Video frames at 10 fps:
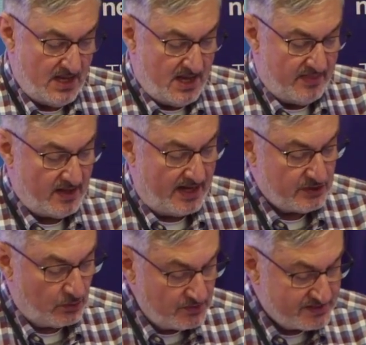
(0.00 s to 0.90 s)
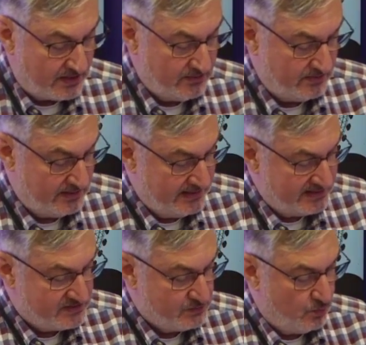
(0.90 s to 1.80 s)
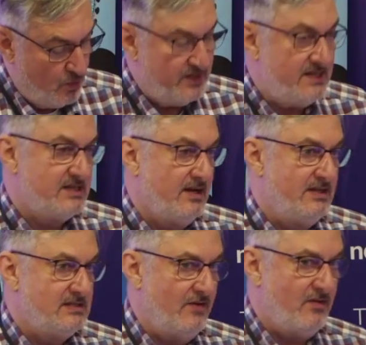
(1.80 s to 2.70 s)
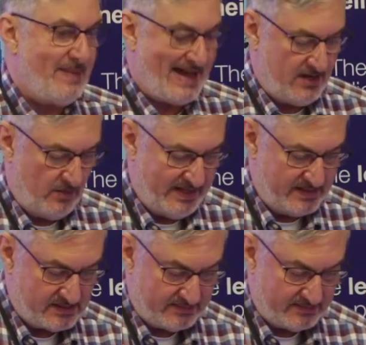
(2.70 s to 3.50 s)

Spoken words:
The guide also lists warning signs of a bad lobbyist,